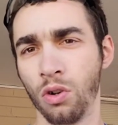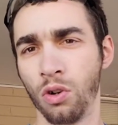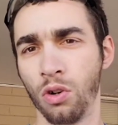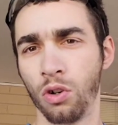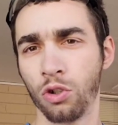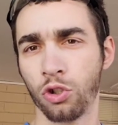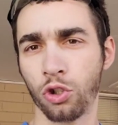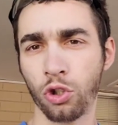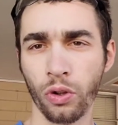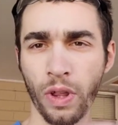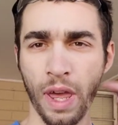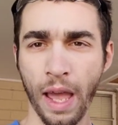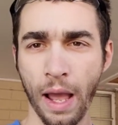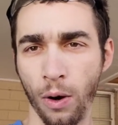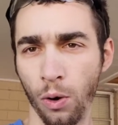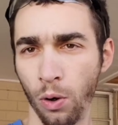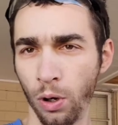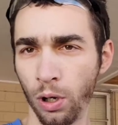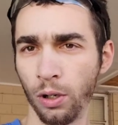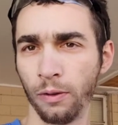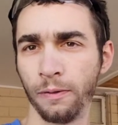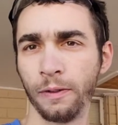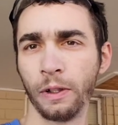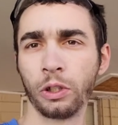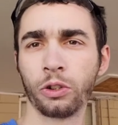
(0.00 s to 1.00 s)
So that
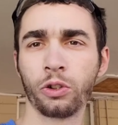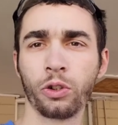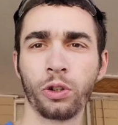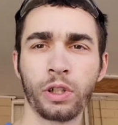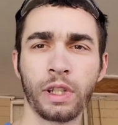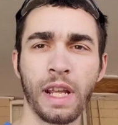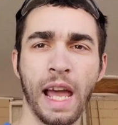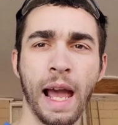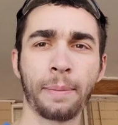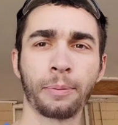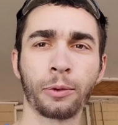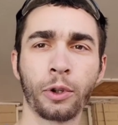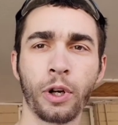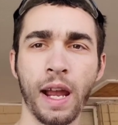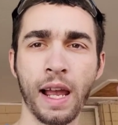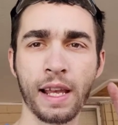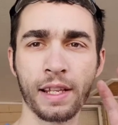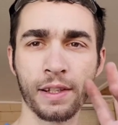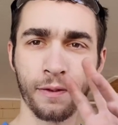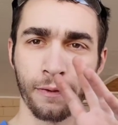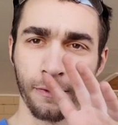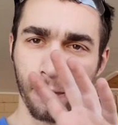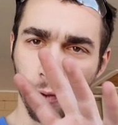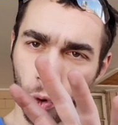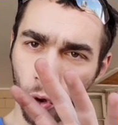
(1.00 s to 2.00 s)
oil filter adapter has
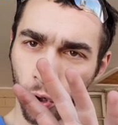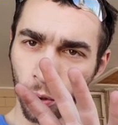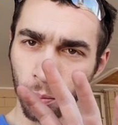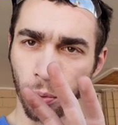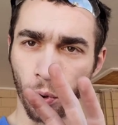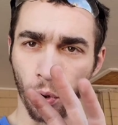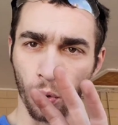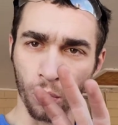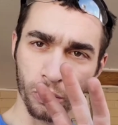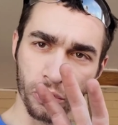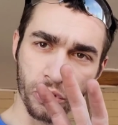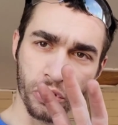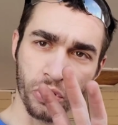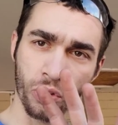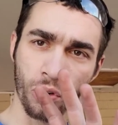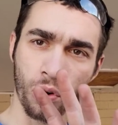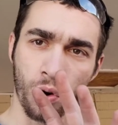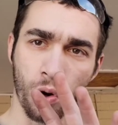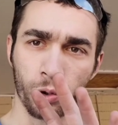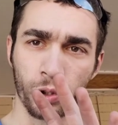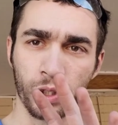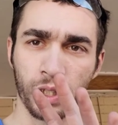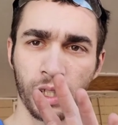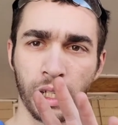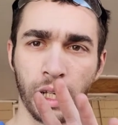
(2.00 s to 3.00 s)
four bolts
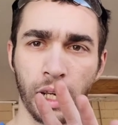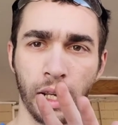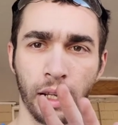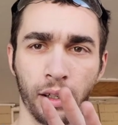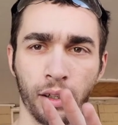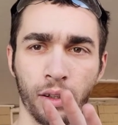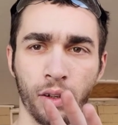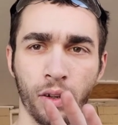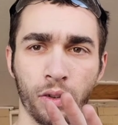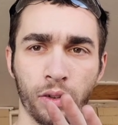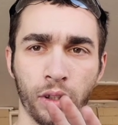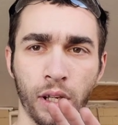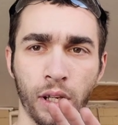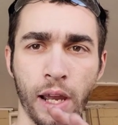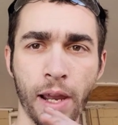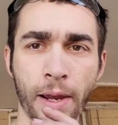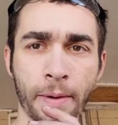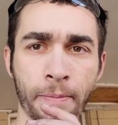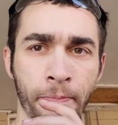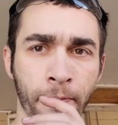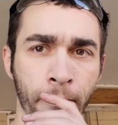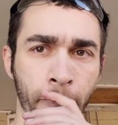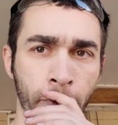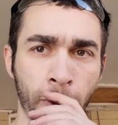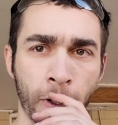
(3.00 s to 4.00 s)
holding it in, okay?
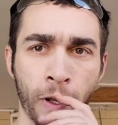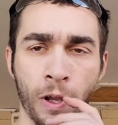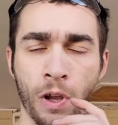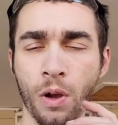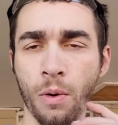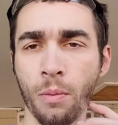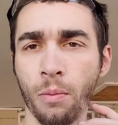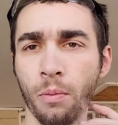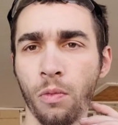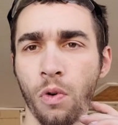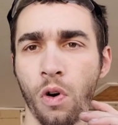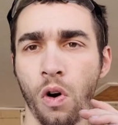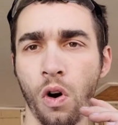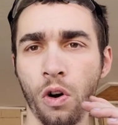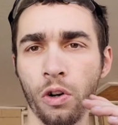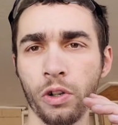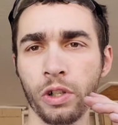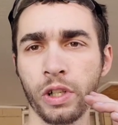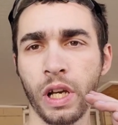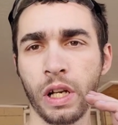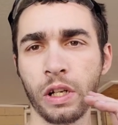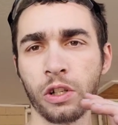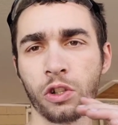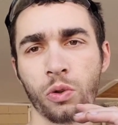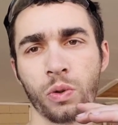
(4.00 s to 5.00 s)
All you
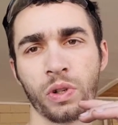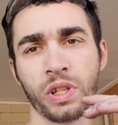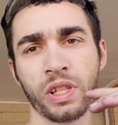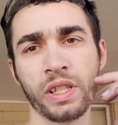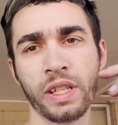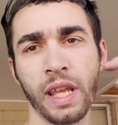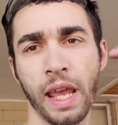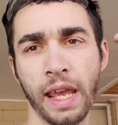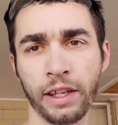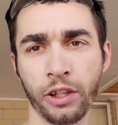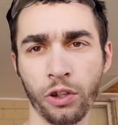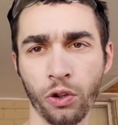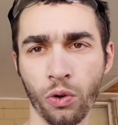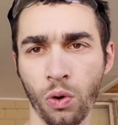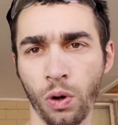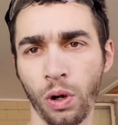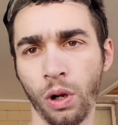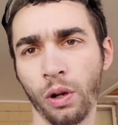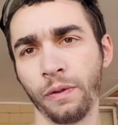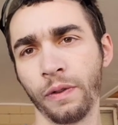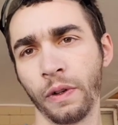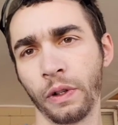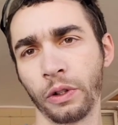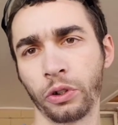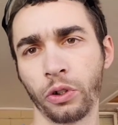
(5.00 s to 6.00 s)
gotta do is take your oil
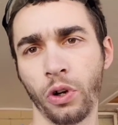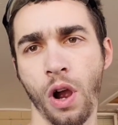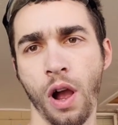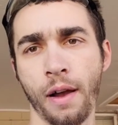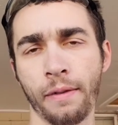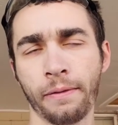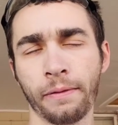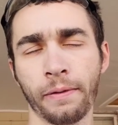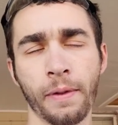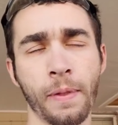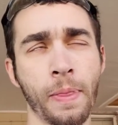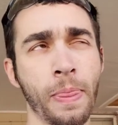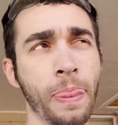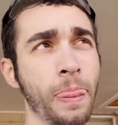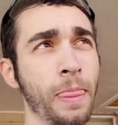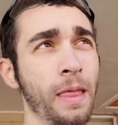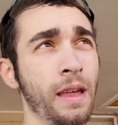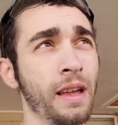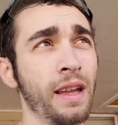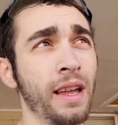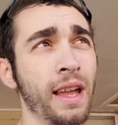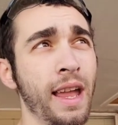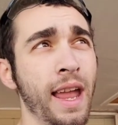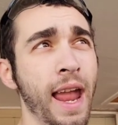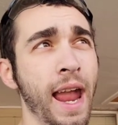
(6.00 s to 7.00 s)
filter off,
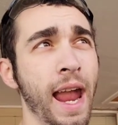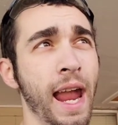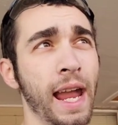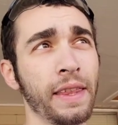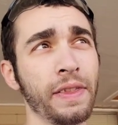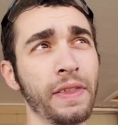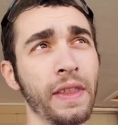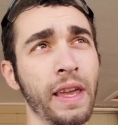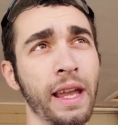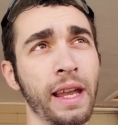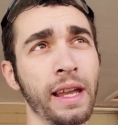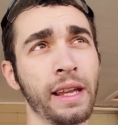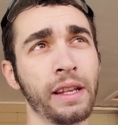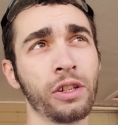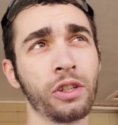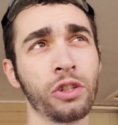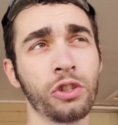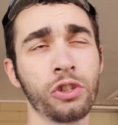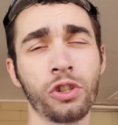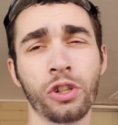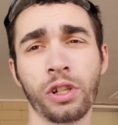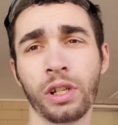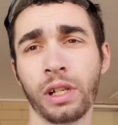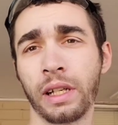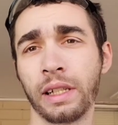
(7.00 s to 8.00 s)
and then
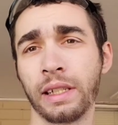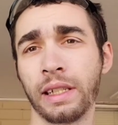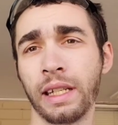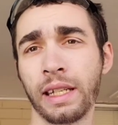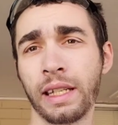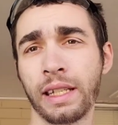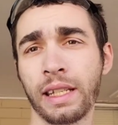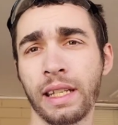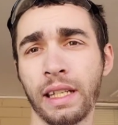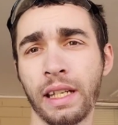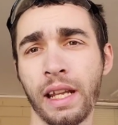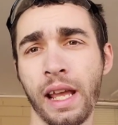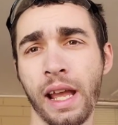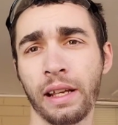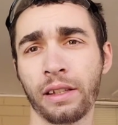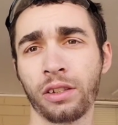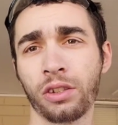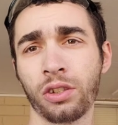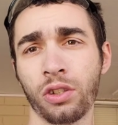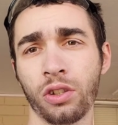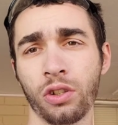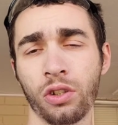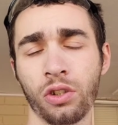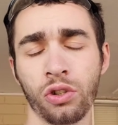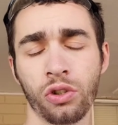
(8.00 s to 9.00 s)
you're gonna disconnect
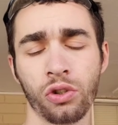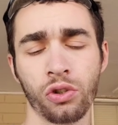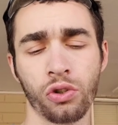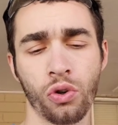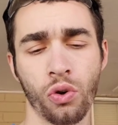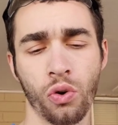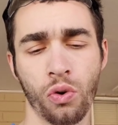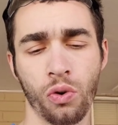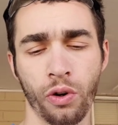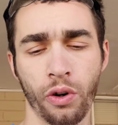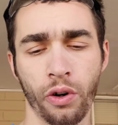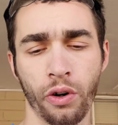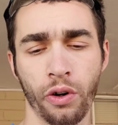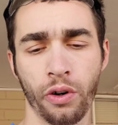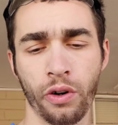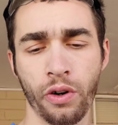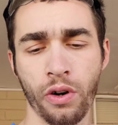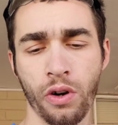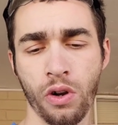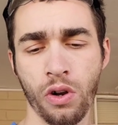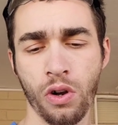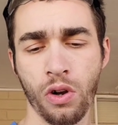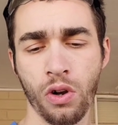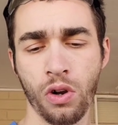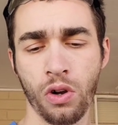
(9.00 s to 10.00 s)
your,
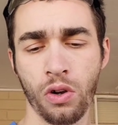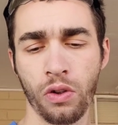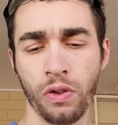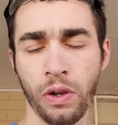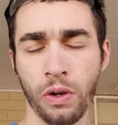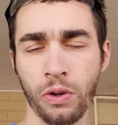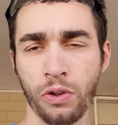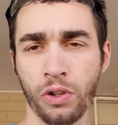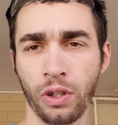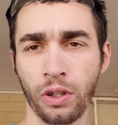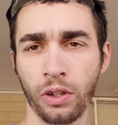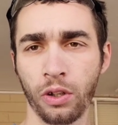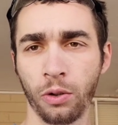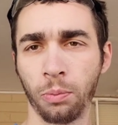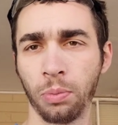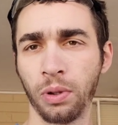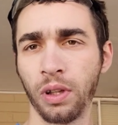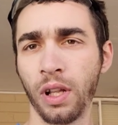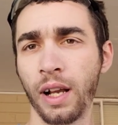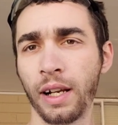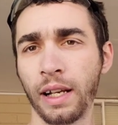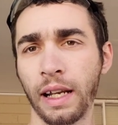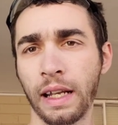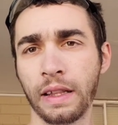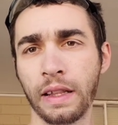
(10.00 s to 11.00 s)
there's a little
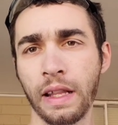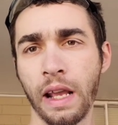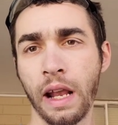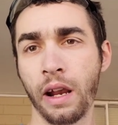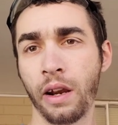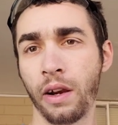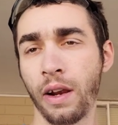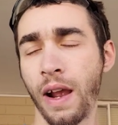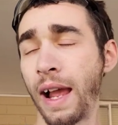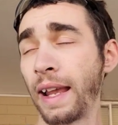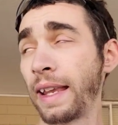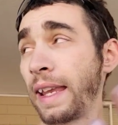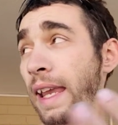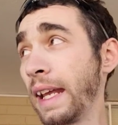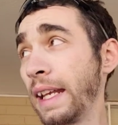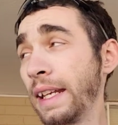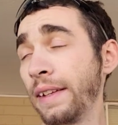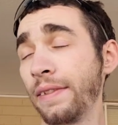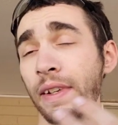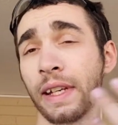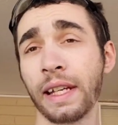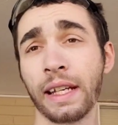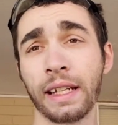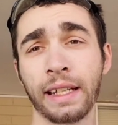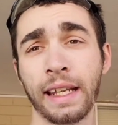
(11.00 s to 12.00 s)
plug in there. I can't
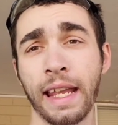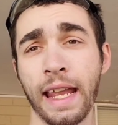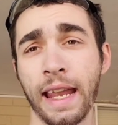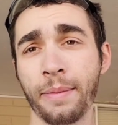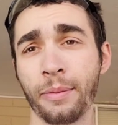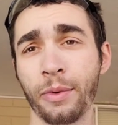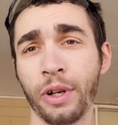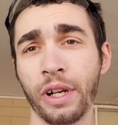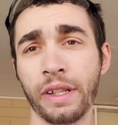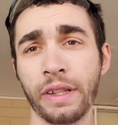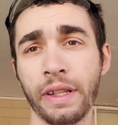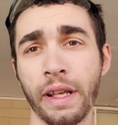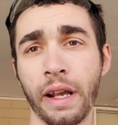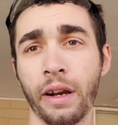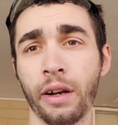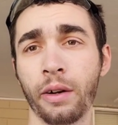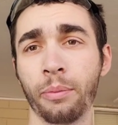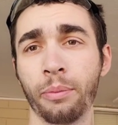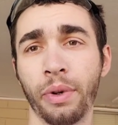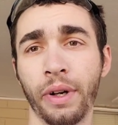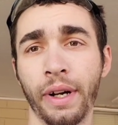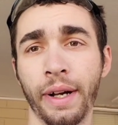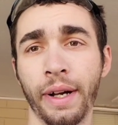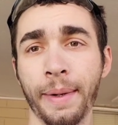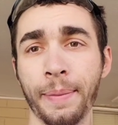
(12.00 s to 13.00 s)
even get a camera in there,
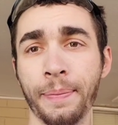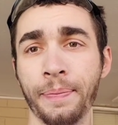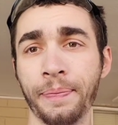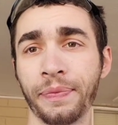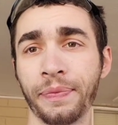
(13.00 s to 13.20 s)
but